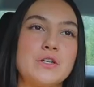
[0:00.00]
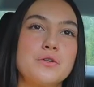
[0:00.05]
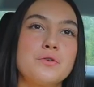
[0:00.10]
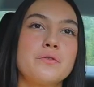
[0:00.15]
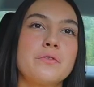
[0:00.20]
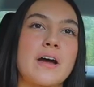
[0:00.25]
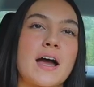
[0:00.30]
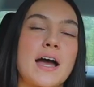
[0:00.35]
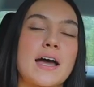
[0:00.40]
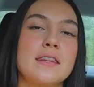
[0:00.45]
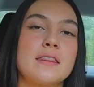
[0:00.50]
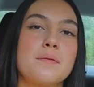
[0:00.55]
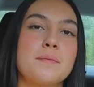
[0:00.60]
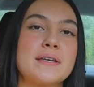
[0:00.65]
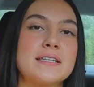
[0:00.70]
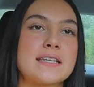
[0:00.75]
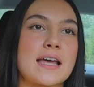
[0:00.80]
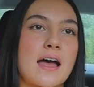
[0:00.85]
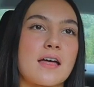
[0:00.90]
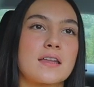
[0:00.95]
you've had the
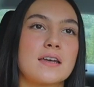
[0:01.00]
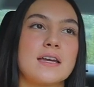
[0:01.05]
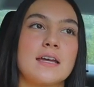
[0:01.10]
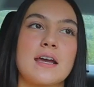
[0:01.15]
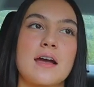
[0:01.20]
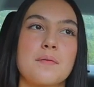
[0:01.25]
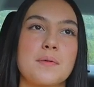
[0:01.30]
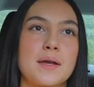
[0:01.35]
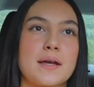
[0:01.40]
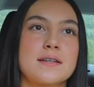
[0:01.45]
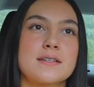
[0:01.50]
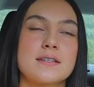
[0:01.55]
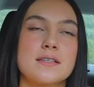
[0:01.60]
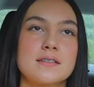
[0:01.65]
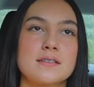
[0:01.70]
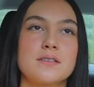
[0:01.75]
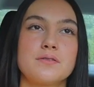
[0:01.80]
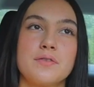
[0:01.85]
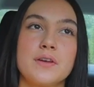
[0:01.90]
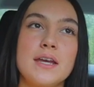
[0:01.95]
mentality coming into
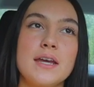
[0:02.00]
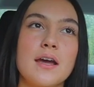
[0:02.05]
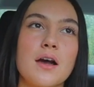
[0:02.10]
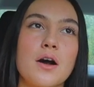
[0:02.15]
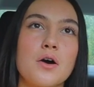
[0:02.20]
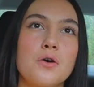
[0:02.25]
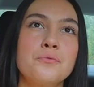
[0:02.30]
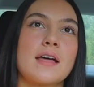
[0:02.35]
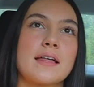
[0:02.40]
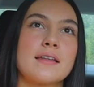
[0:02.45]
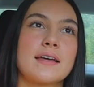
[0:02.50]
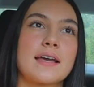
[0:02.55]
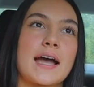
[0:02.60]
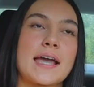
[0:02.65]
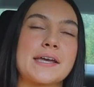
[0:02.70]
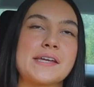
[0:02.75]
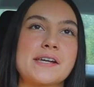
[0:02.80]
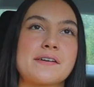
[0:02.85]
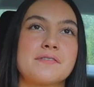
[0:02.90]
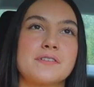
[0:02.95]
this video that like I
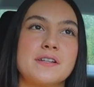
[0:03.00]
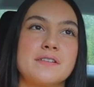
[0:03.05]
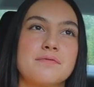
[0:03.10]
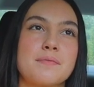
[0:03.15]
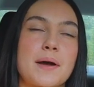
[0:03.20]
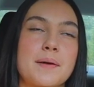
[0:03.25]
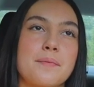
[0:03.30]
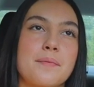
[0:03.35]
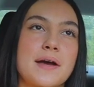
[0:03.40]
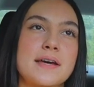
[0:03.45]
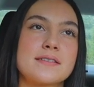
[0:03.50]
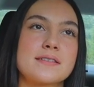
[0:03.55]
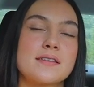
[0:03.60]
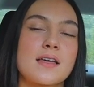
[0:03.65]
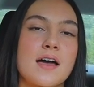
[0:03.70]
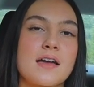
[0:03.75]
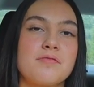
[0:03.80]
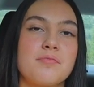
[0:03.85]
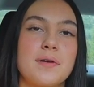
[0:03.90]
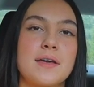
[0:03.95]
can never live my best
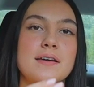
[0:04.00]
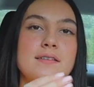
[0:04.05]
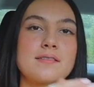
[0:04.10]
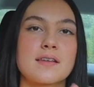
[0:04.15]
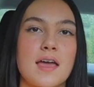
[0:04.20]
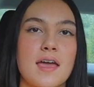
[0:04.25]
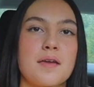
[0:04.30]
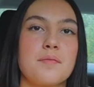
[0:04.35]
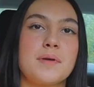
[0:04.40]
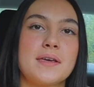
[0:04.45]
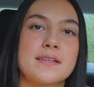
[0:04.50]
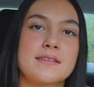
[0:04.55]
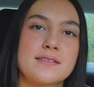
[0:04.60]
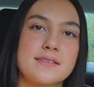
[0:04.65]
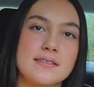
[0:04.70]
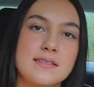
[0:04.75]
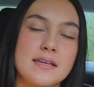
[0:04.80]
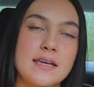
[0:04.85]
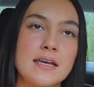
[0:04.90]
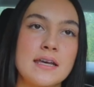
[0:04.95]
life because A, B, and
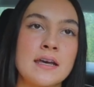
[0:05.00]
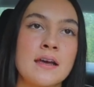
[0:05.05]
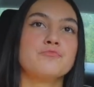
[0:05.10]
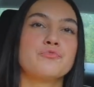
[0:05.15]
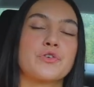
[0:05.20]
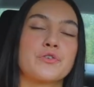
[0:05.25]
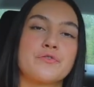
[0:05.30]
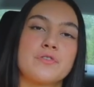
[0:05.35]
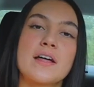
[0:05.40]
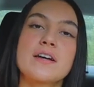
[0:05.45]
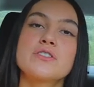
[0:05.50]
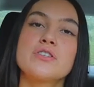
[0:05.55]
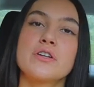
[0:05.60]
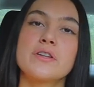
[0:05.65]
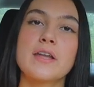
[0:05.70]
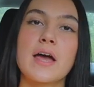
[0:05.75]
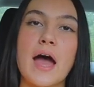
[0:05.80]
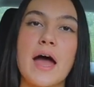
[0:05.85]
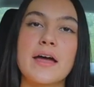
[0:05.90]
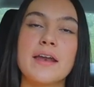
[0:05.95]
C, reflect
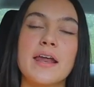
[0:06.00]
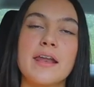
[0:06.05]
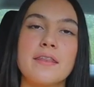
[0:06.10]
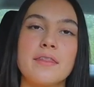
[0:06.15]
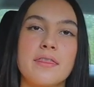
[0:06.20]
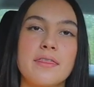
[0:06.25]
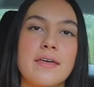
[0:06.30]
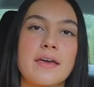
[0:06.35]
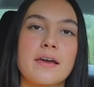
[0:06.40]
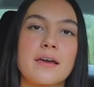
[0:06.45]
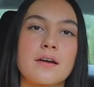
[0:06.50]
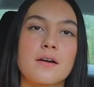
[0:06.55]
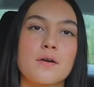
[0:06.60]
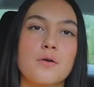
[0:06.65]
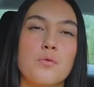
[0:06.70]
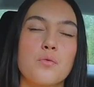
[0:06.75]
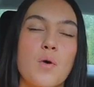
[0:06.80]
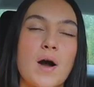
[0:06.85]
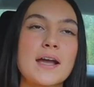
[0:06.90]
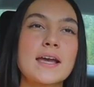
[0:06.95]
on that and think
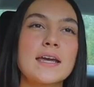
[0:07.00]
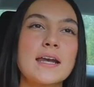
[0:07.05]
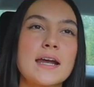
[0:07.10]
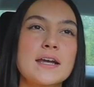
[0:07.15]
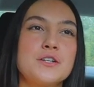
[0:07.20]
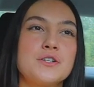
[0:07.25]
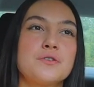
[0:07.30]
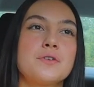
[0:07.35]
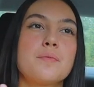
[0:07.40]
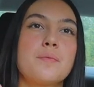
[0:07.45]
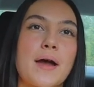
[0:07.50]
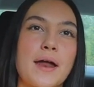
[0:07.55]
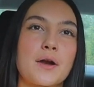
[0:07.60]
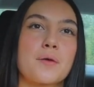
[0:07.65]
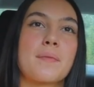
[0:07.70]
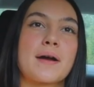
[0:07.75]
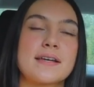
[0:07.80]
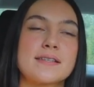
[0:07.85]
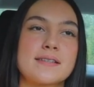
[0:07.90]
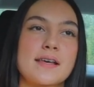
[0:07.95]
what can I do to better
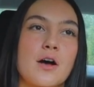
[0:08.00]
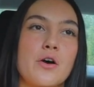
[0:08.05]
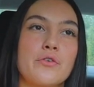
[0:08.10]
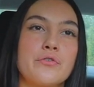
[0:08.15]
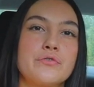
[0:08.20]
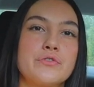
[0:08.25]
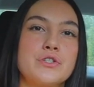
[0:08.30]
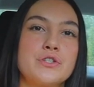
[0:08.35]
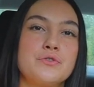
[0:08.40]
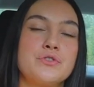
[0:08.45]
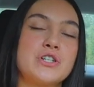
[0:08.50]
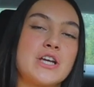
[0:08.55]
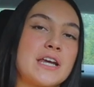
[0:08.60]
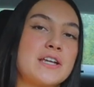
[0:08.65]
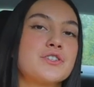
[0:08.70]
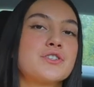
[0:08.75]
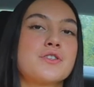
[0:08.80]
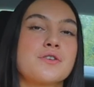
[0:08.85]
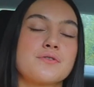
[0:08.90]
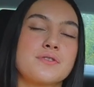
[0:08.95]
myself to
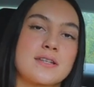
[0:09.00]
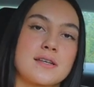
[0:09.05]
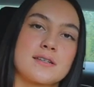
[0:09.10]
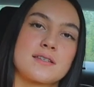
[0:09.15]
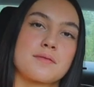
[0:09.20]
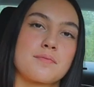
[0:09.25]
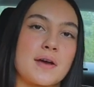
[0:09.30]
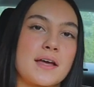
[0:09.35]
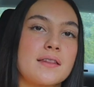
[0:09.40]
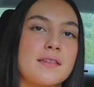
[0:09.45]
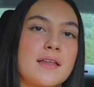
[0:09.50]
change those things in my